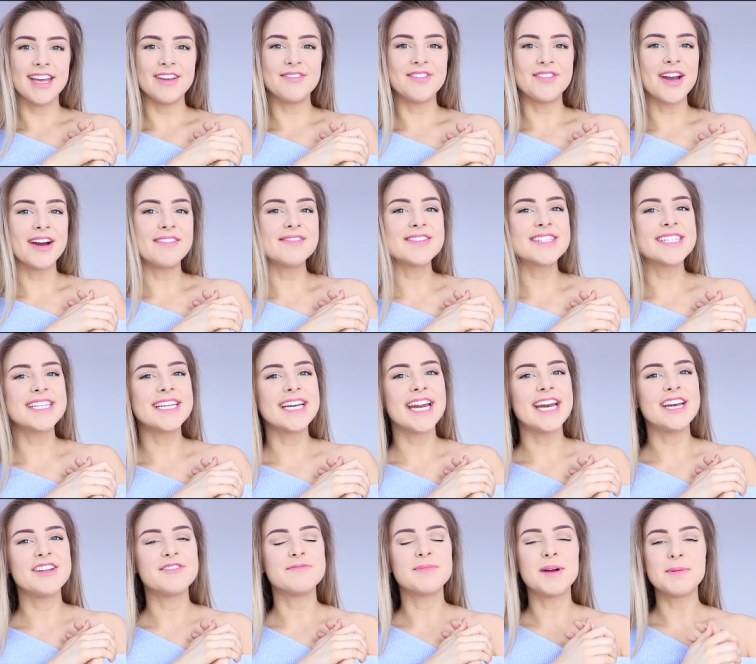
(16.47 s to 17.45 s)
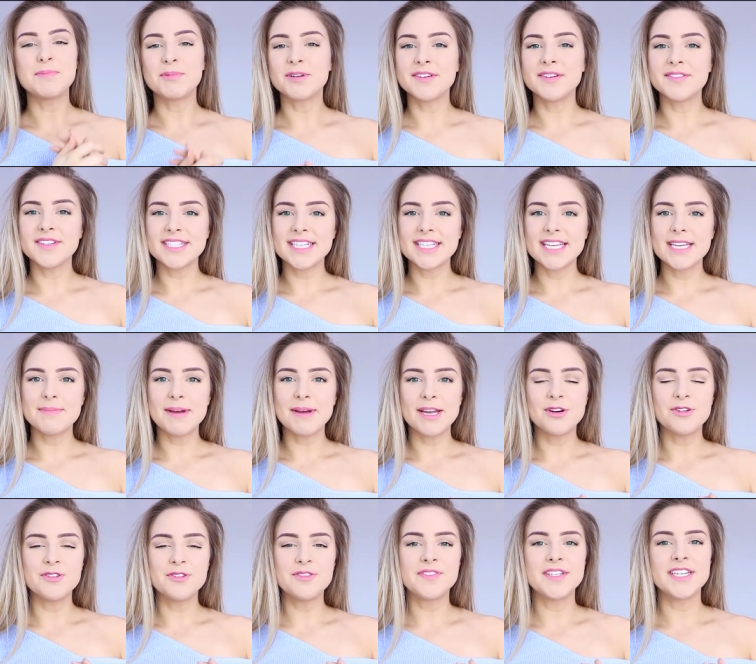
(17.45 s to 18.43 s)
If you haven't seen any of my previous
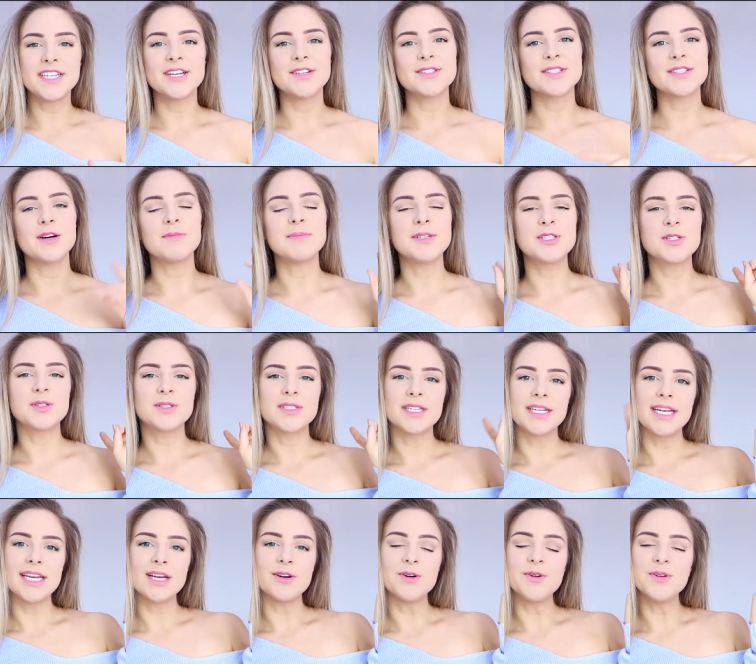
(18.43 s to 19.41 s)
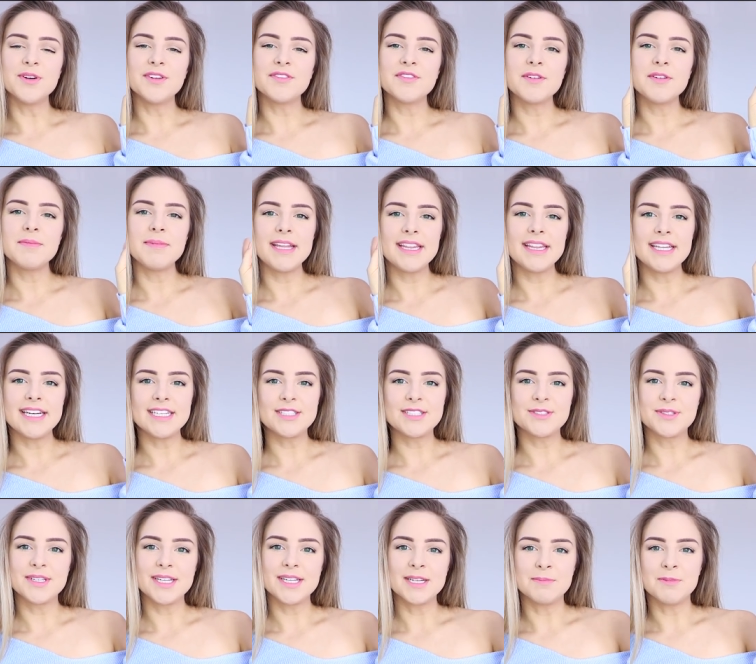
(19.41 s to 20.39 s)
eBay haul videos, I'll be sure to link all of them in the
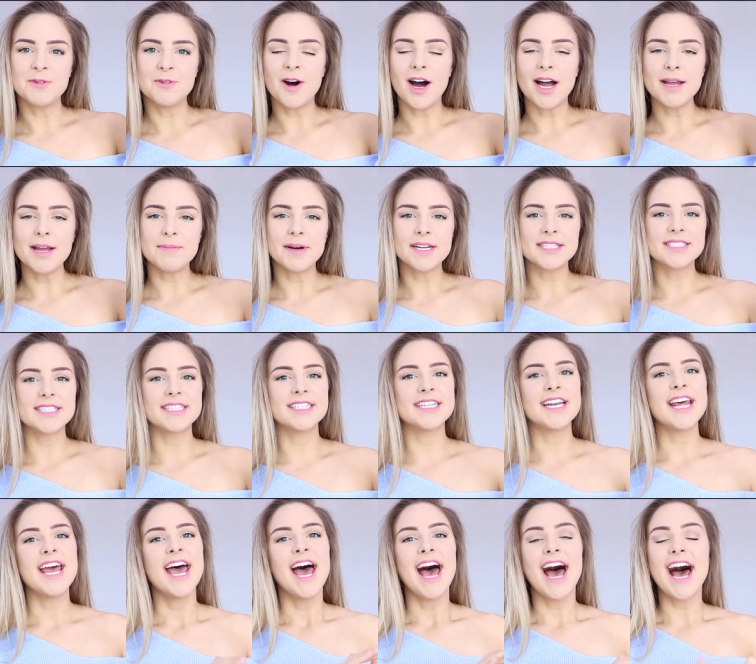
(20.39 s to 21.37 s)
little clickable I button.